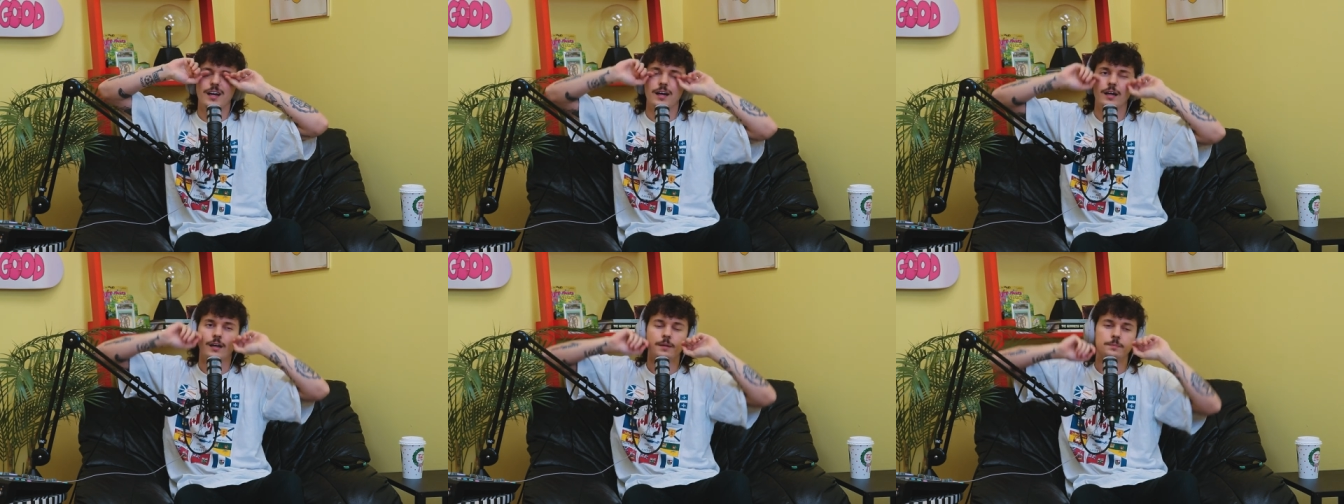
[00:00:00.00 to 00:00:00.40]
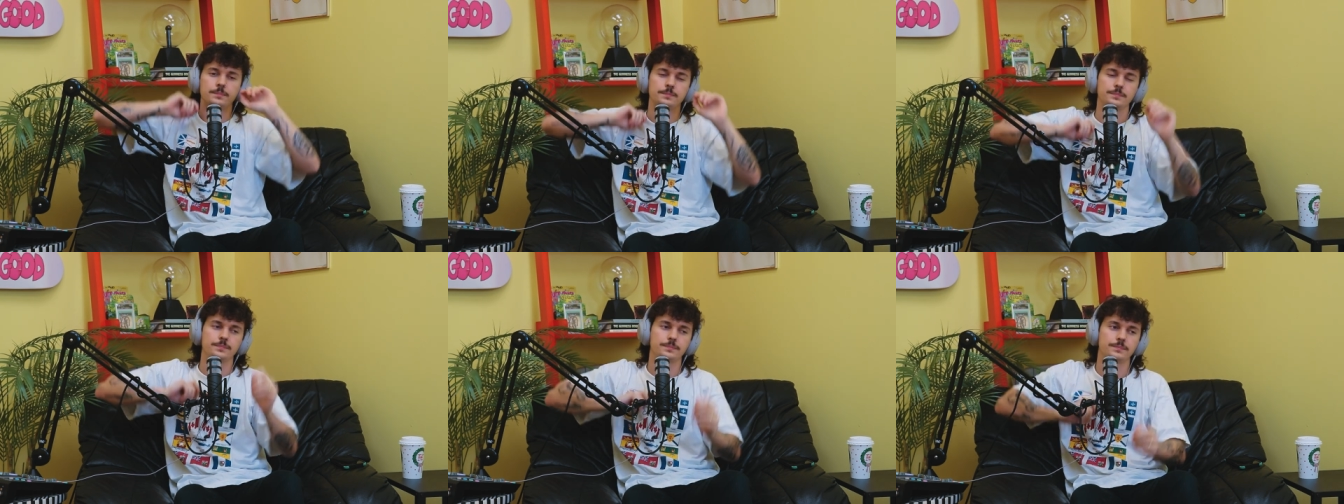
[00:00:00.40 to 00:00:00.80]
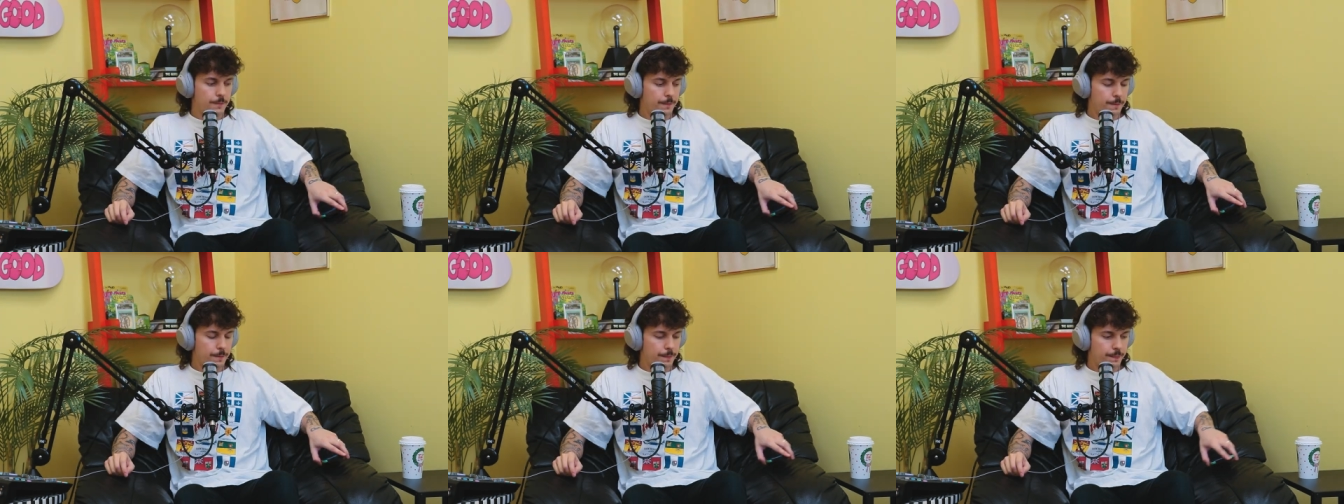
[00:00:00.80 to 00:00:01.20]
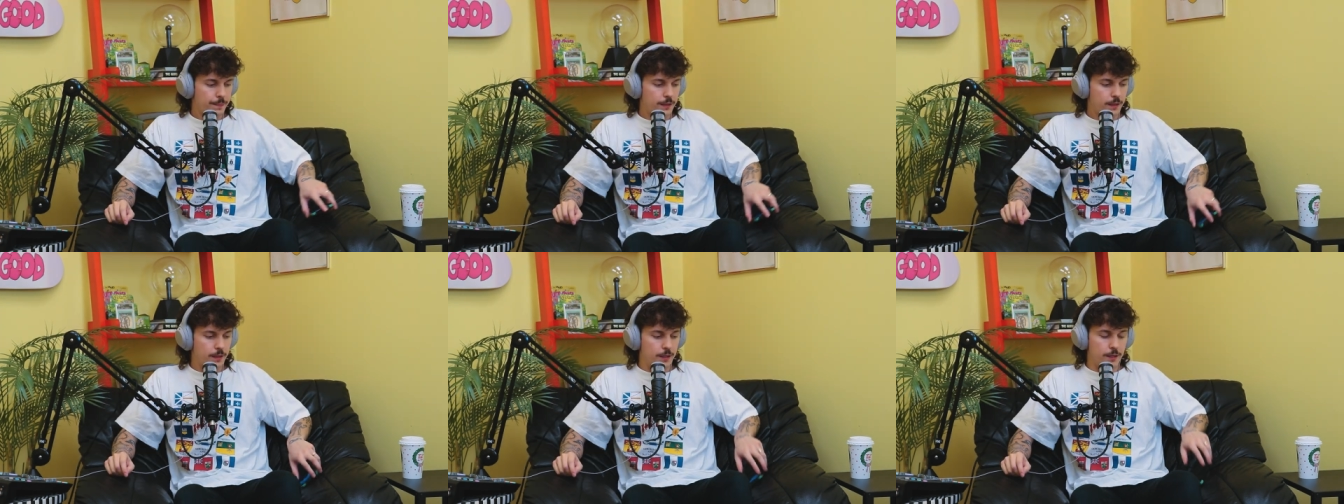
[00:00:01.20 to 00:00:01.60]

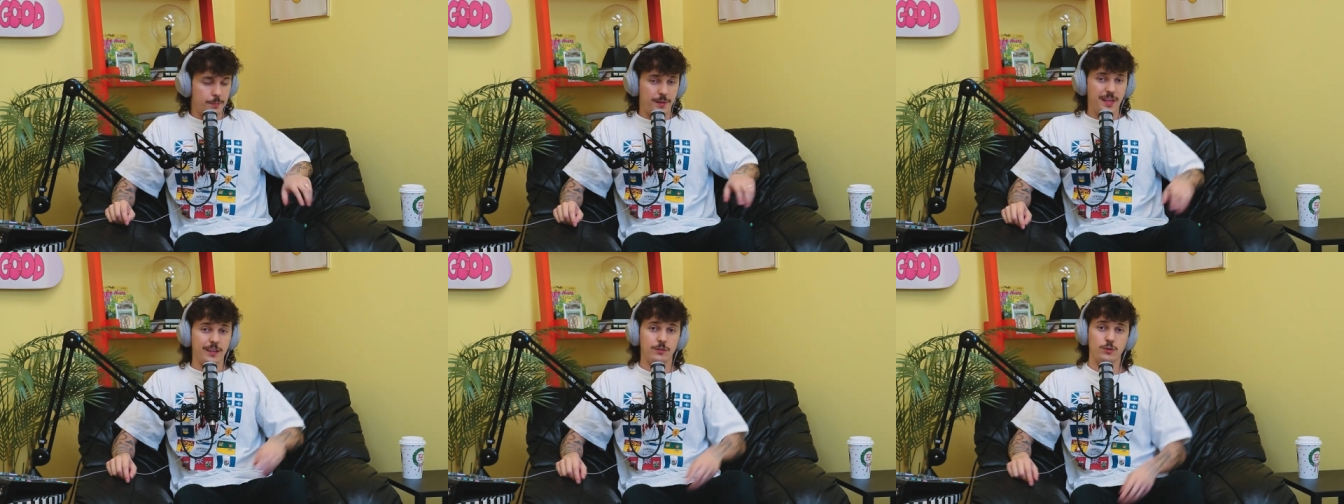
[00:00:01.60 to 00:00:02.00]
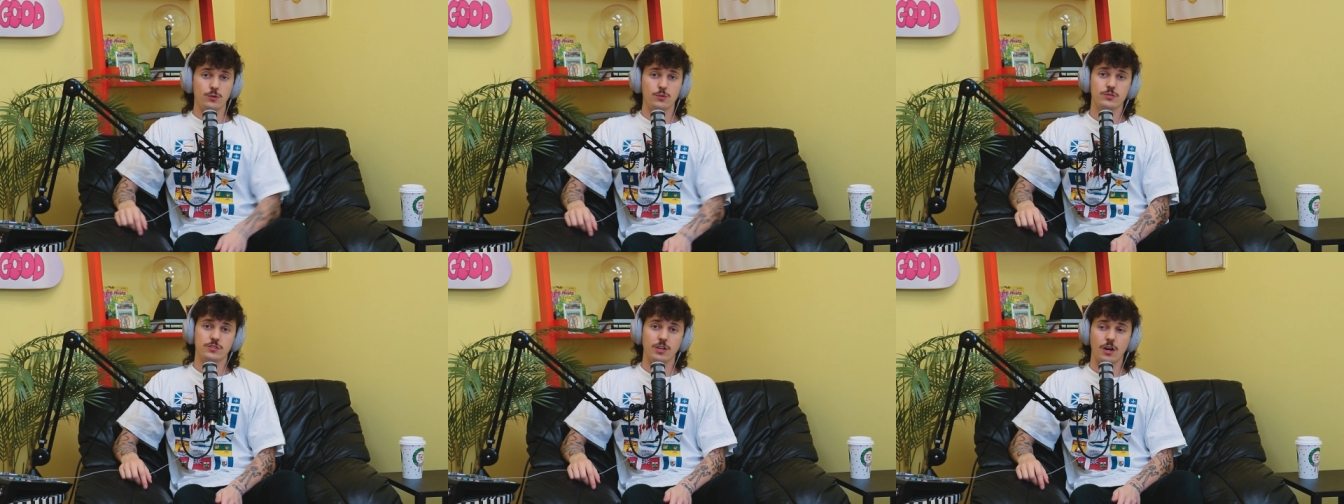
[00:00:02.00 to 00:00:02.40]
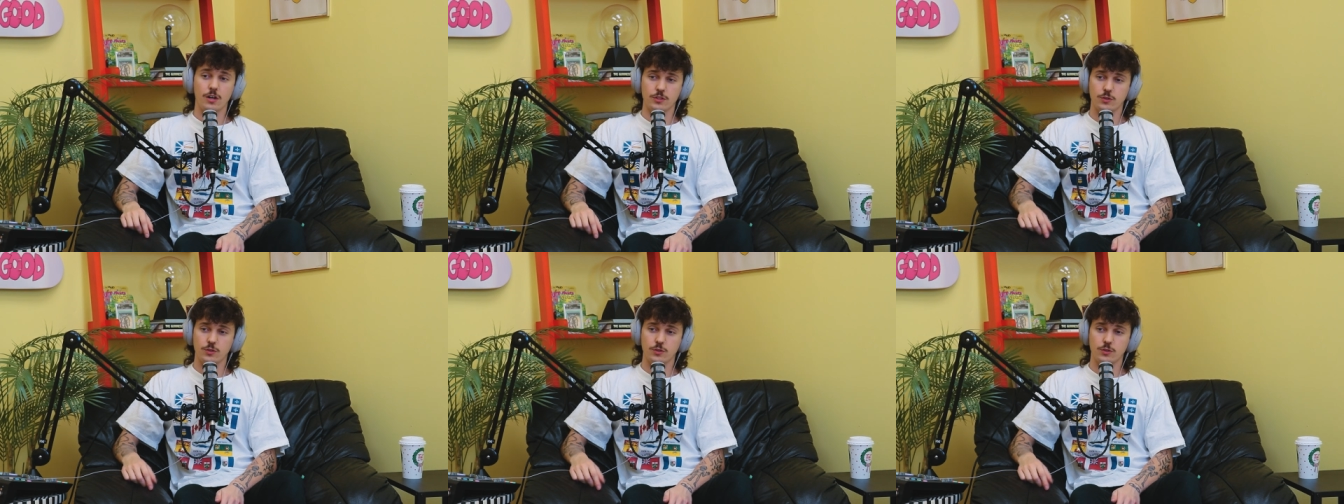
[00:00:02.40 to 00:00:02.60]
But yeah, dude is tall.